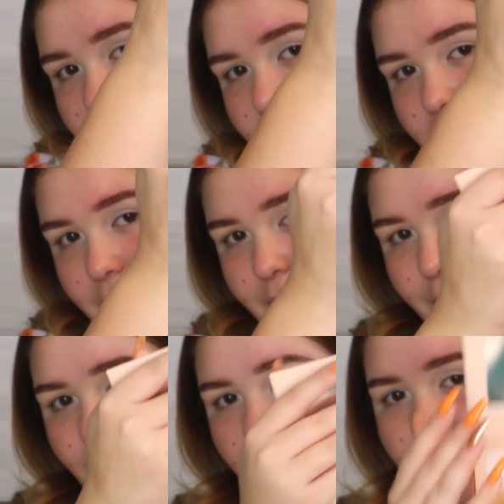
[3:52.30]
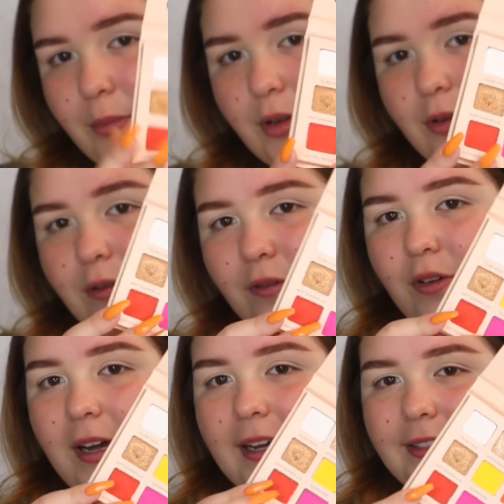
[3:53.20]
colorful and
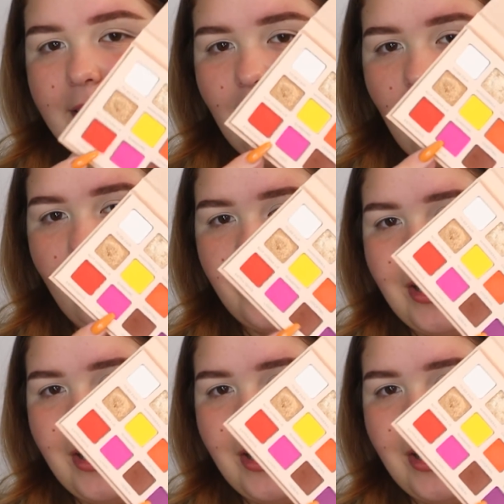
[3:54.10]
beautiful. It has like all the